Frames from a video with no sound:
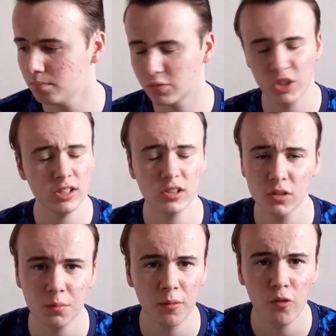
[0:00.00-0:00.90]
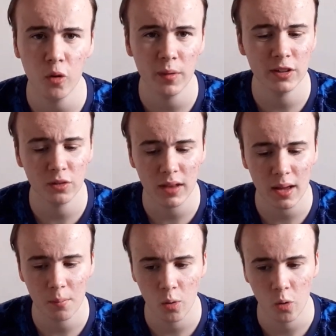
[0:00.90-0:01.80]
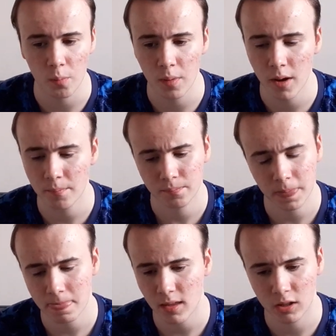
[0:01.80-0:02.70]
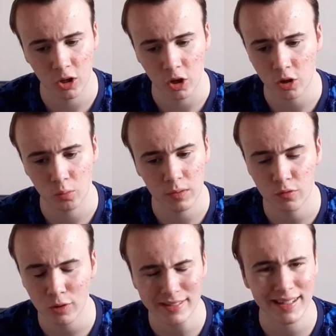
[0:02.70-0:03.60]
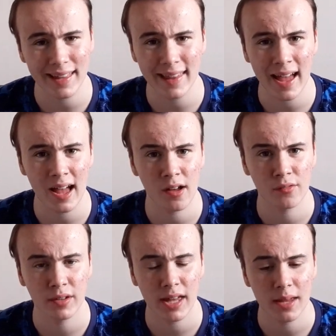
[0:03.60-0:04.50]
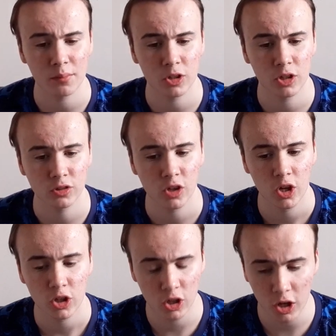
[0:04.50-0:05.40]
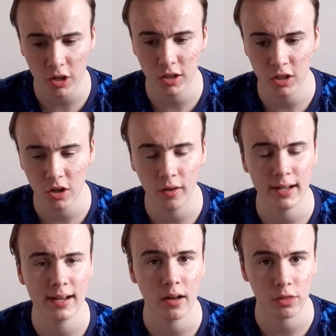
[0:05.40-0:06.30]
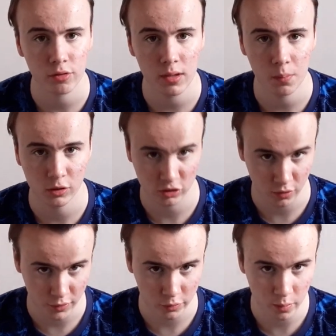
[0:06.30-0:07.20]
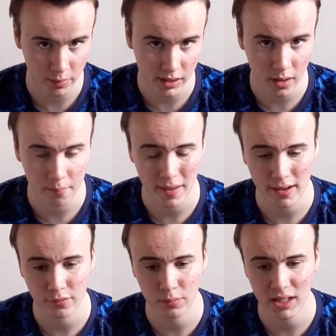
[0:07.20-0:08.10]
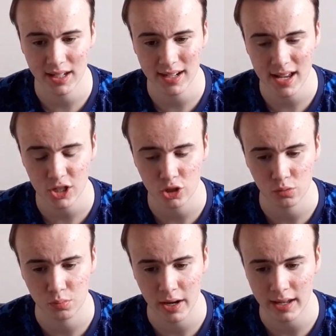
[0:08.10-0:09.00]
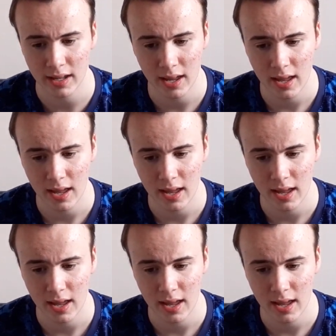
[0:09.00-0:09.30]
Seasons before we do that more, but look, we've got to get that out of the game because you're looking at United now, three points off us when we come back from the international break.